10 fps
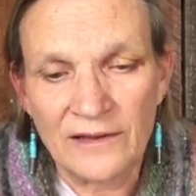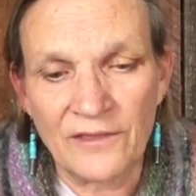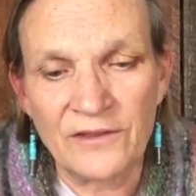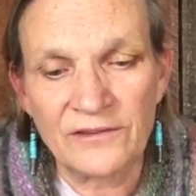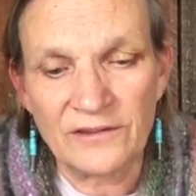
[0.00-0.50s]

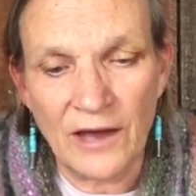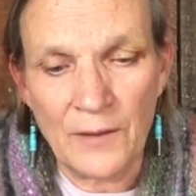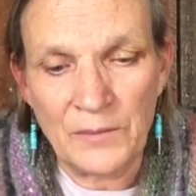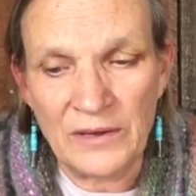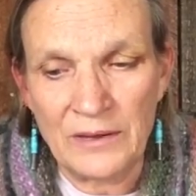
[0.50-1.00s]
Now this
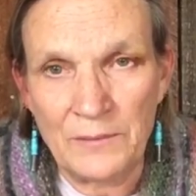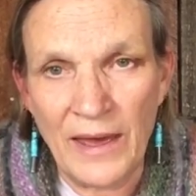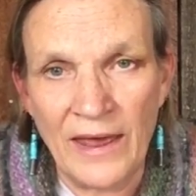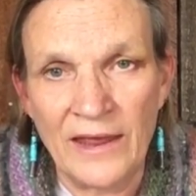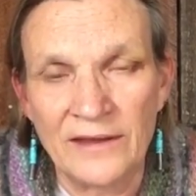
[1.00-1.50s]
company
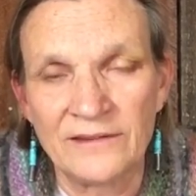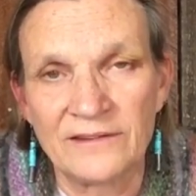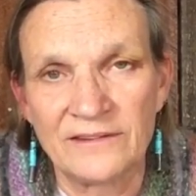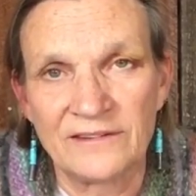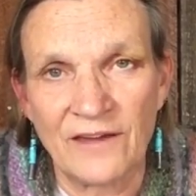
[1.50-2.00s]
pays
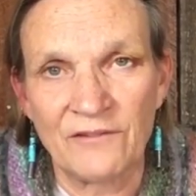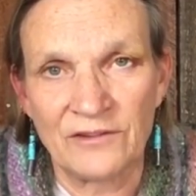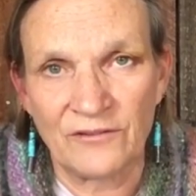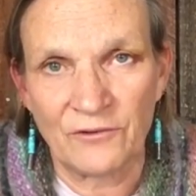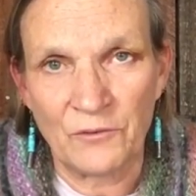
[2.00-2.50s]
7
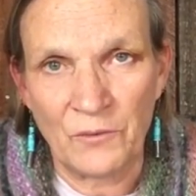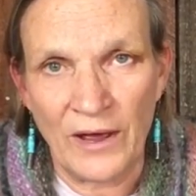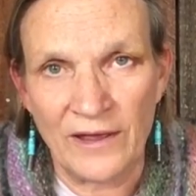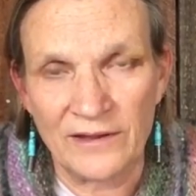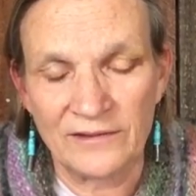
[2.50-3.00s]
different
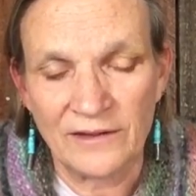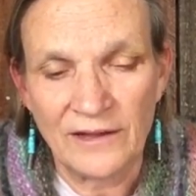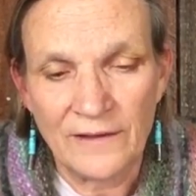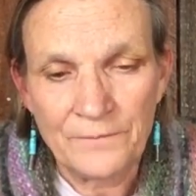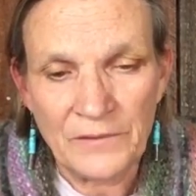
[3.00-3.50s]
ways.
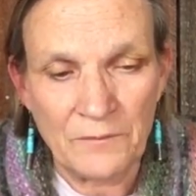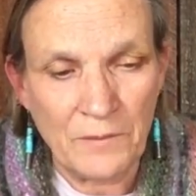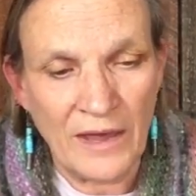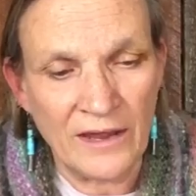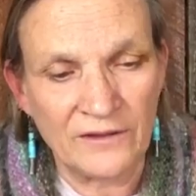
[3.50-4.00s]
It
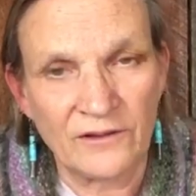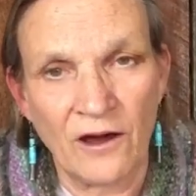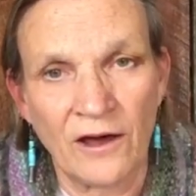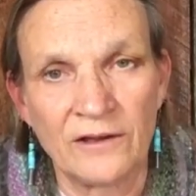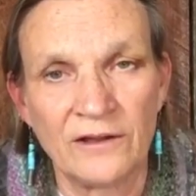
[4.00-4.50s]
pays
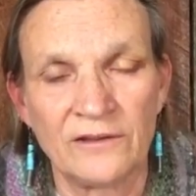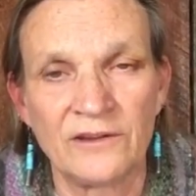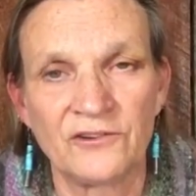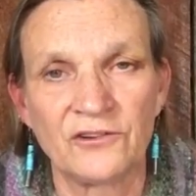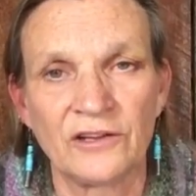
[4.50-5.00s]
on
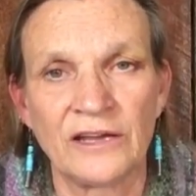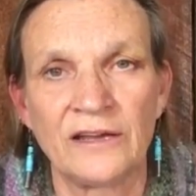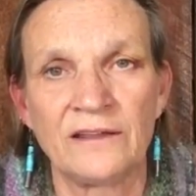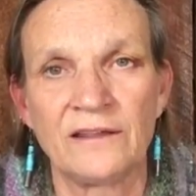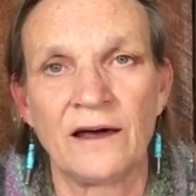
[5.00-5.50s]

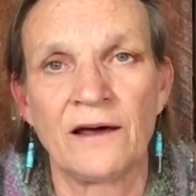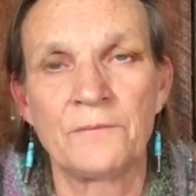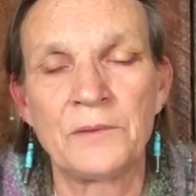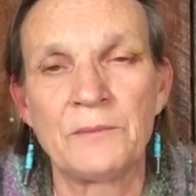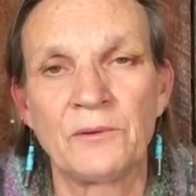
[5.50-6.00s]
initially
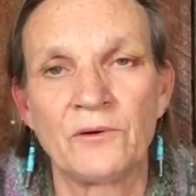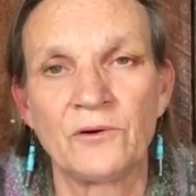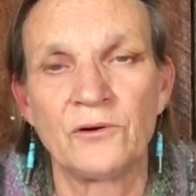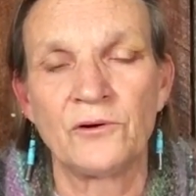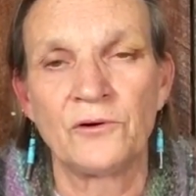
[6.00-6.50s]
people
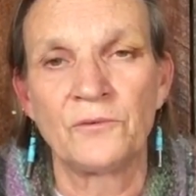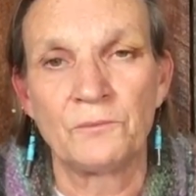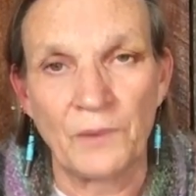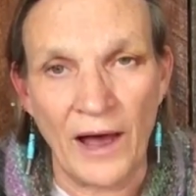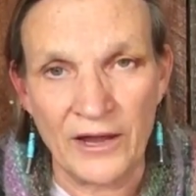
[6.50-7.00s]
who
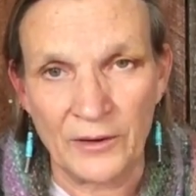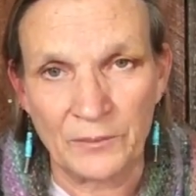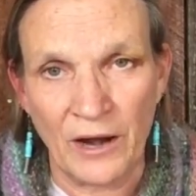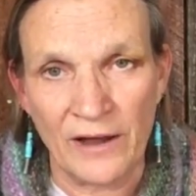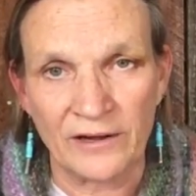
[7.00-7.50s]
buy your
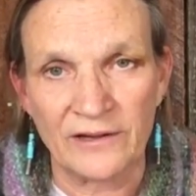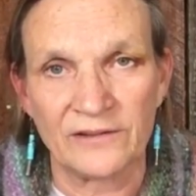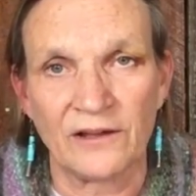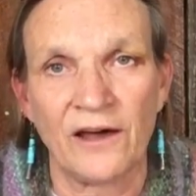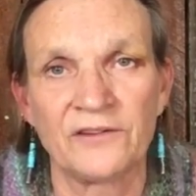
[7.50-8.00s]
product as
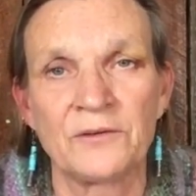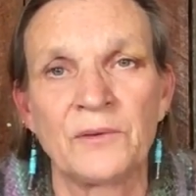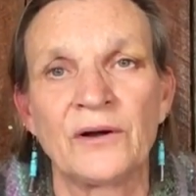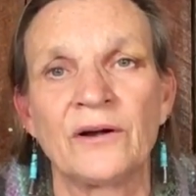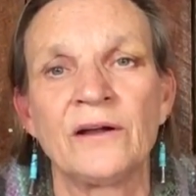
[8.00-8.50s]
a
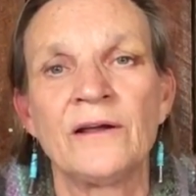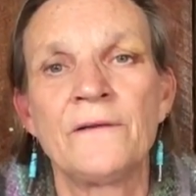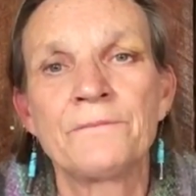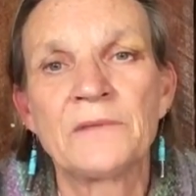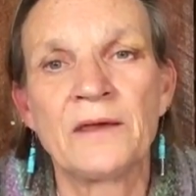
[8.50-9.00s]
customer.
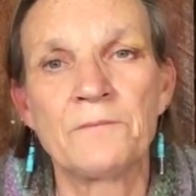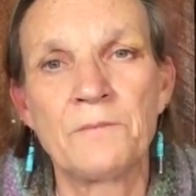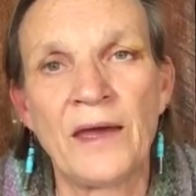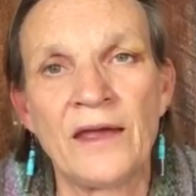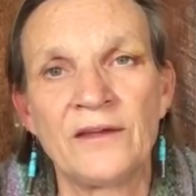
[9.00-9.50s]
It
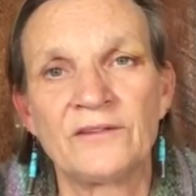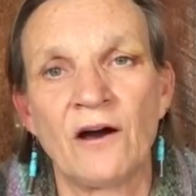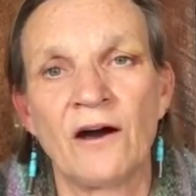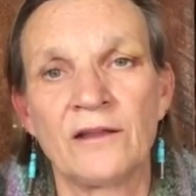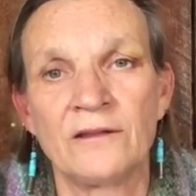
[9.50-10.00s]
pays
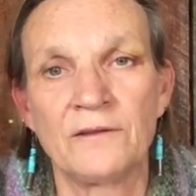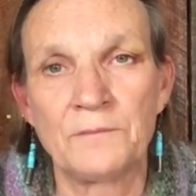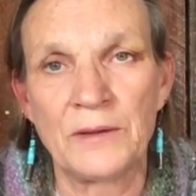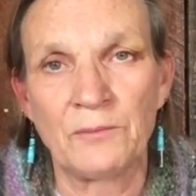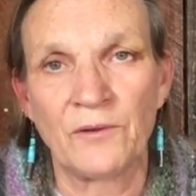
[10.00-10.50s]
on
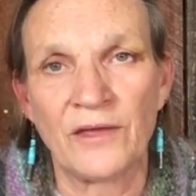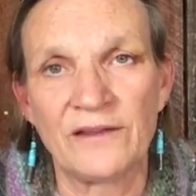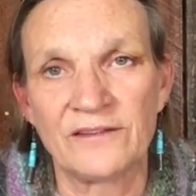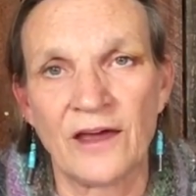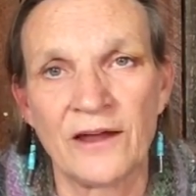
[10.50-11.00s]
people
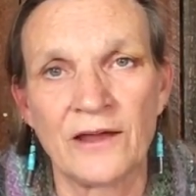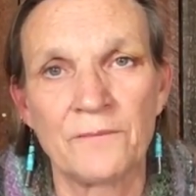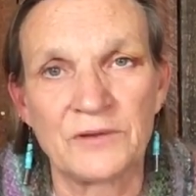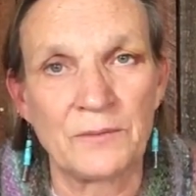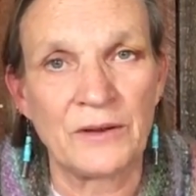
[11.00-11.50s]
that sign
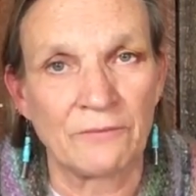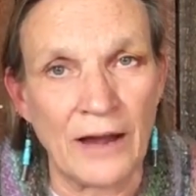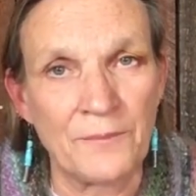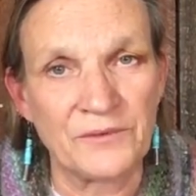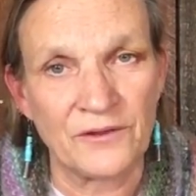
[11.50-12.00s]
up to be
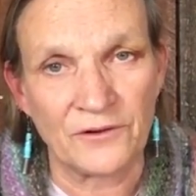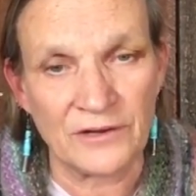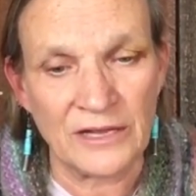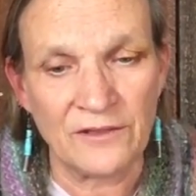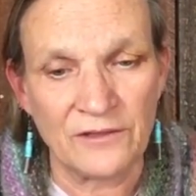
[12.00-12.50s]
reps
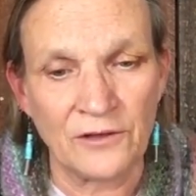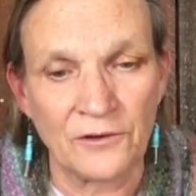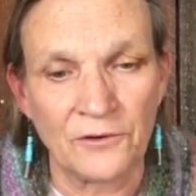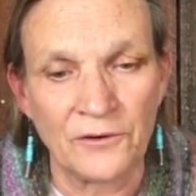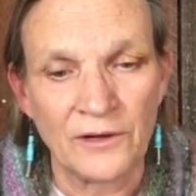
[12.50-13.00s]
underneath
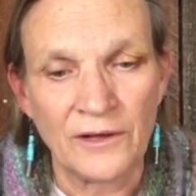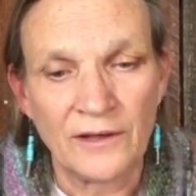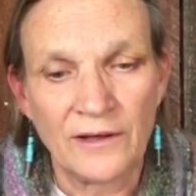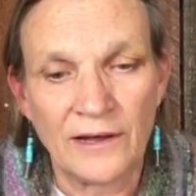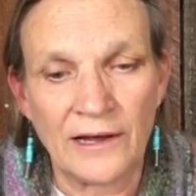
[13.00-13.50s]
you.
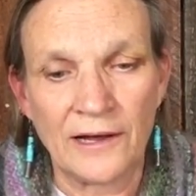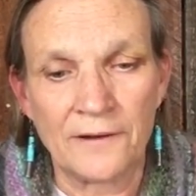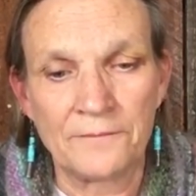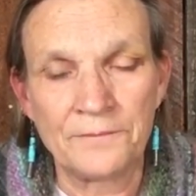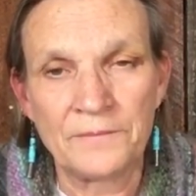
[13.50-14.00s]

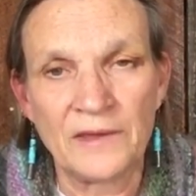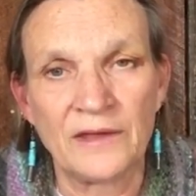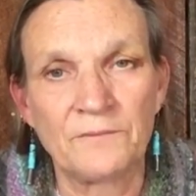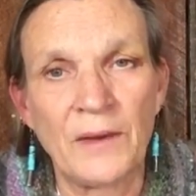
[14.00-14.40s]
It